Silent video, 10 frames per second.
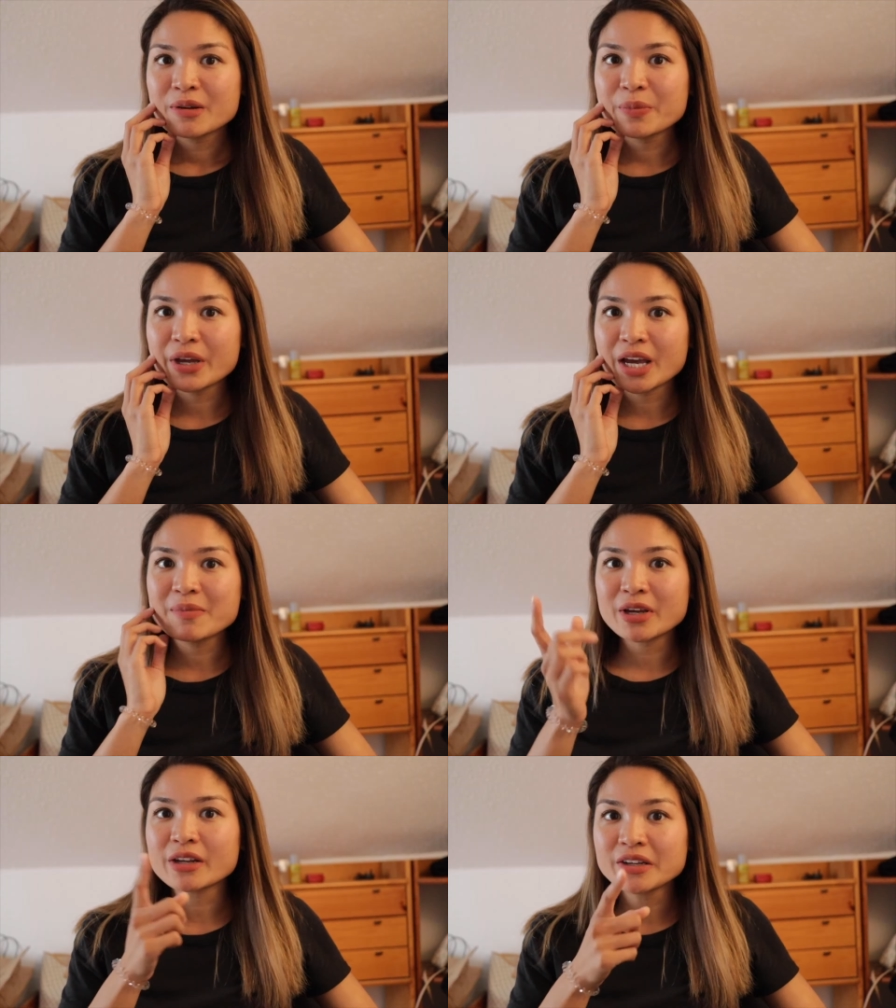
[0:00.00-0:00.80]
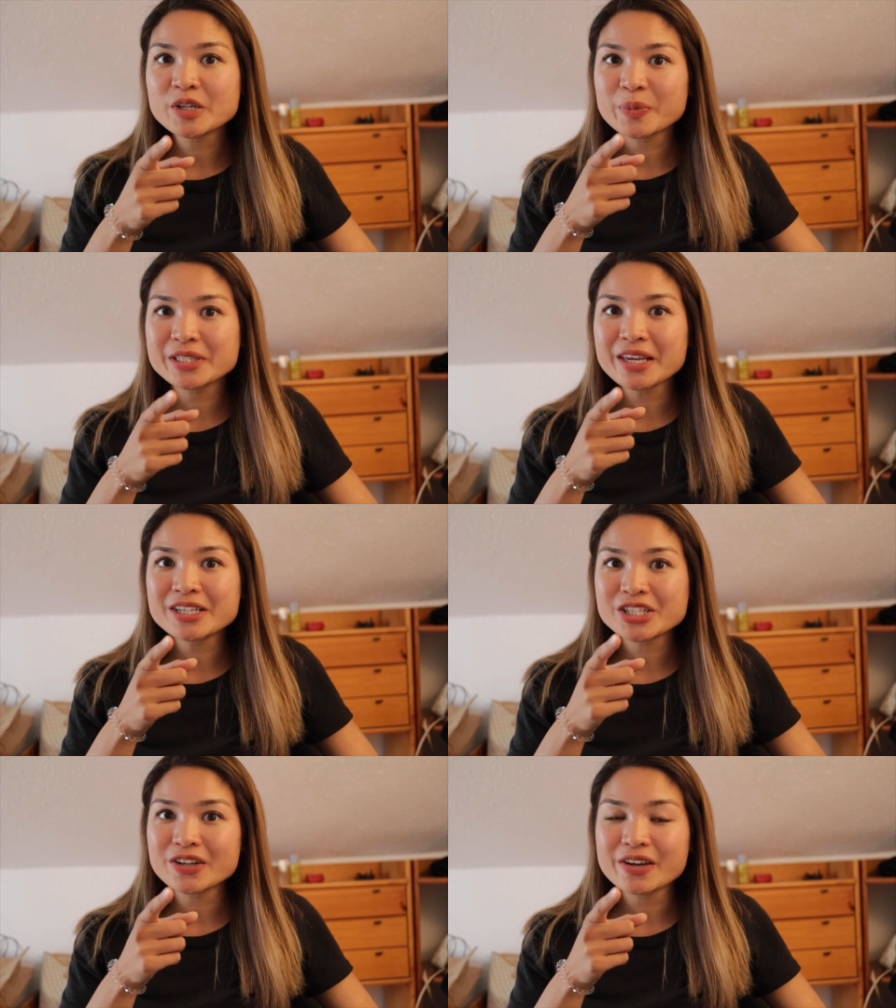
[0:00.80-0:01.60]
but I'm not
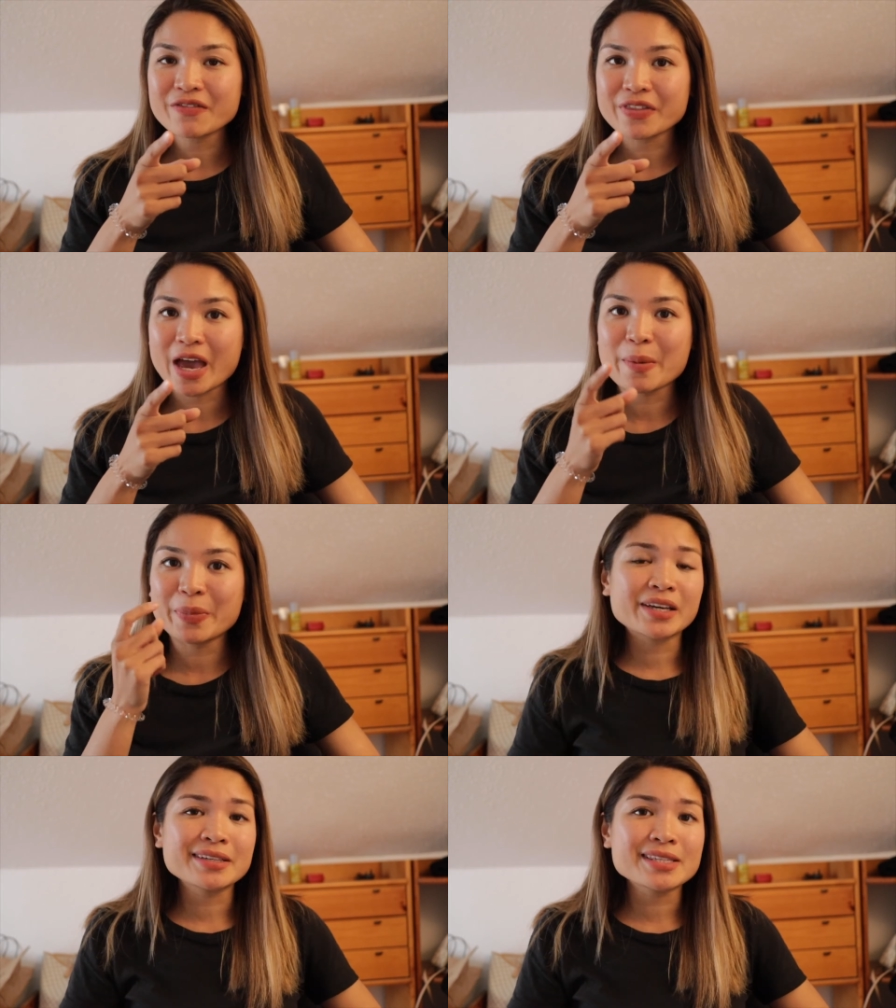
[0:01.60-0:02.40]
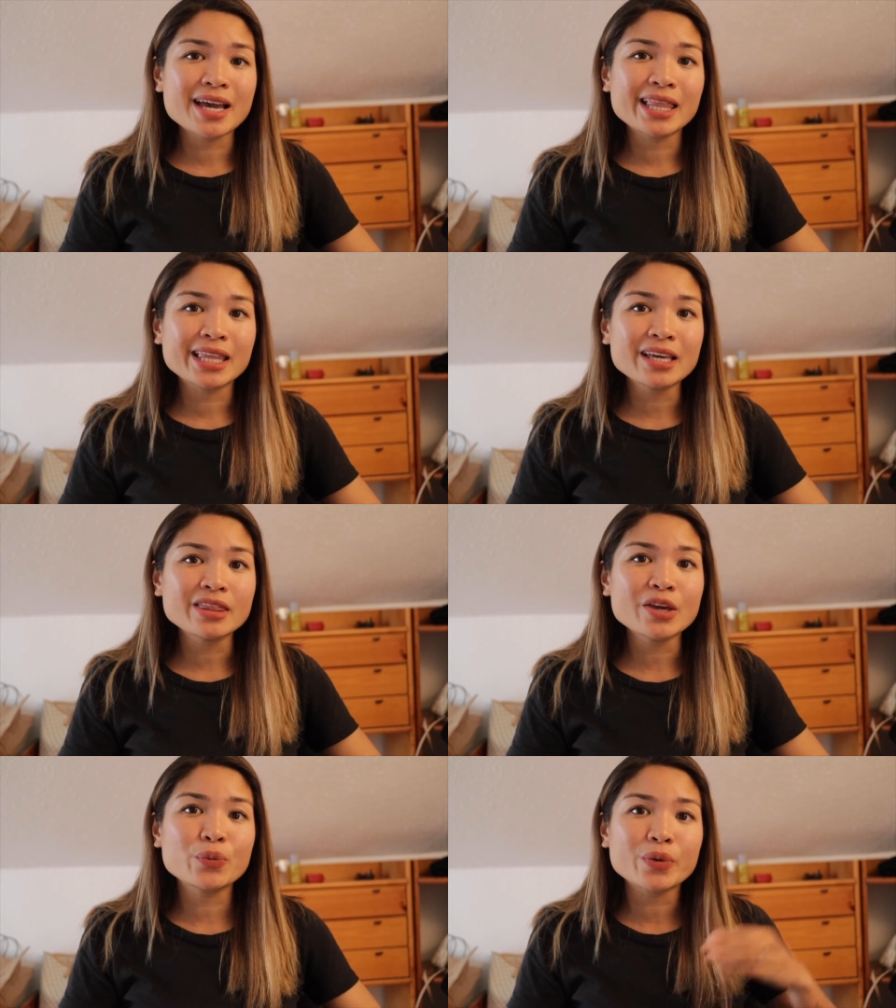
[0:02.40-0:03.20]
100% sure of that, because I
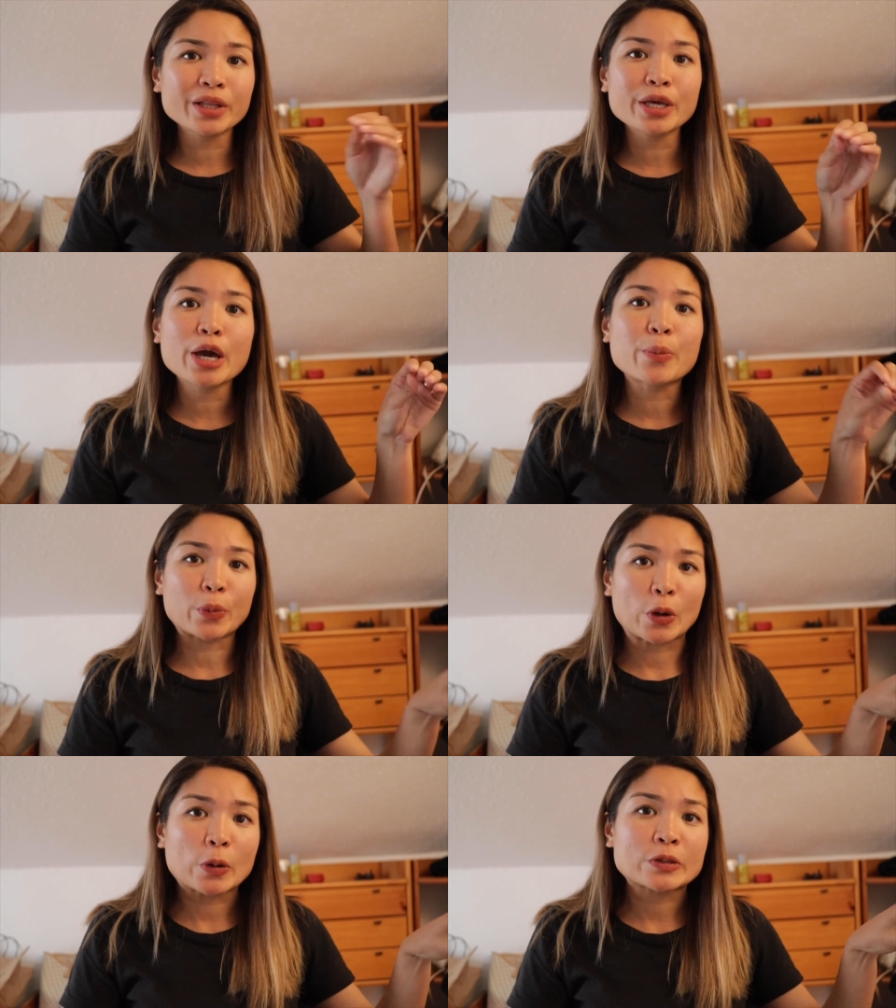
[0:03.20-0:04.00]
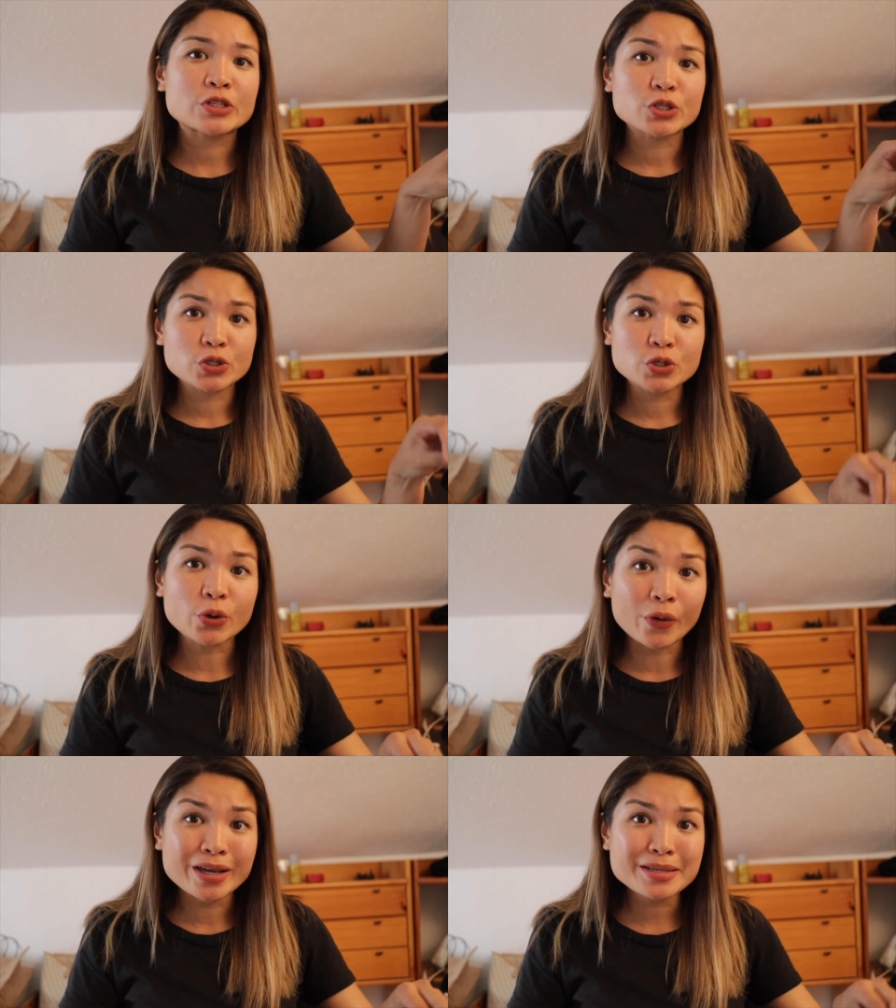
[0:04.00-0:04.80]
think they really approach
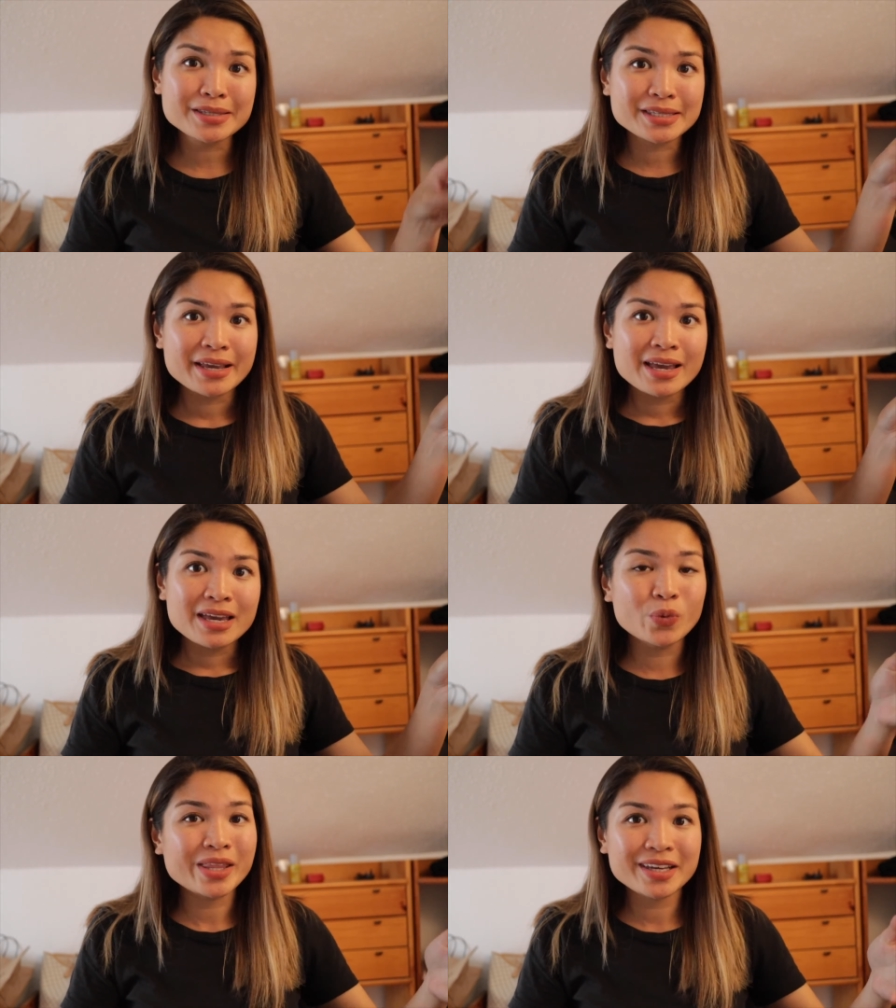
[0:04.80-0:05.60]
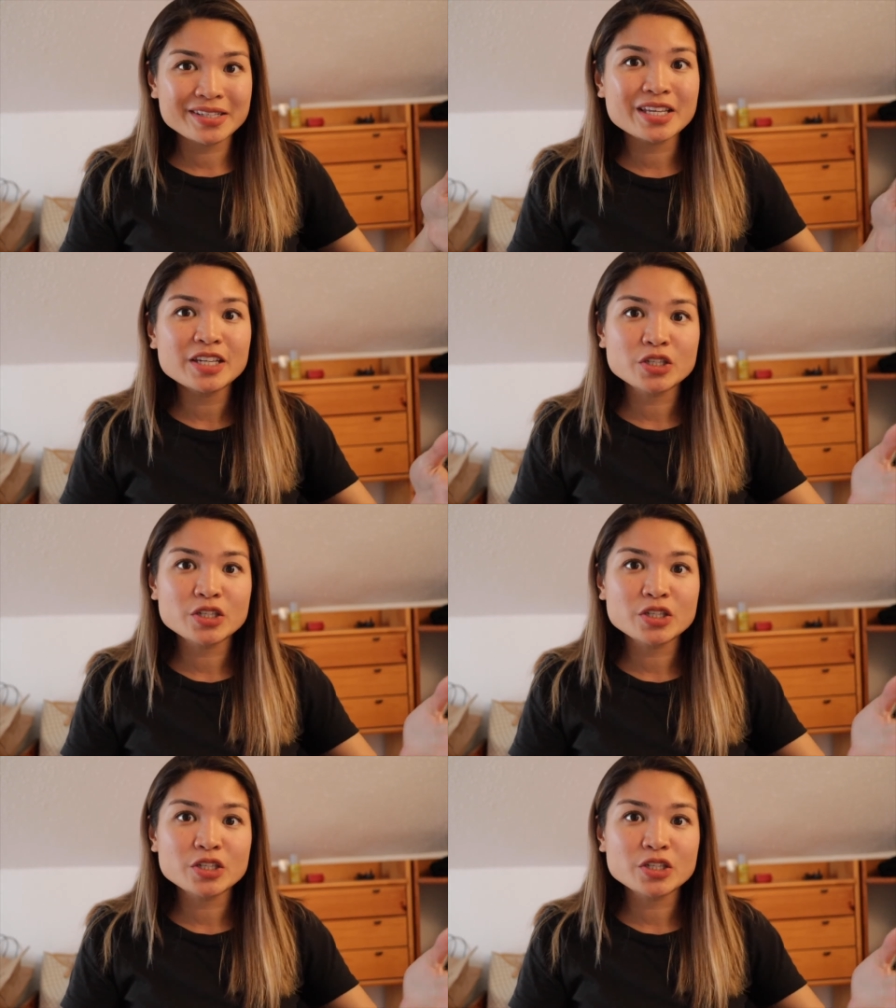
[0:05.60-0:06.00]
tourists when they see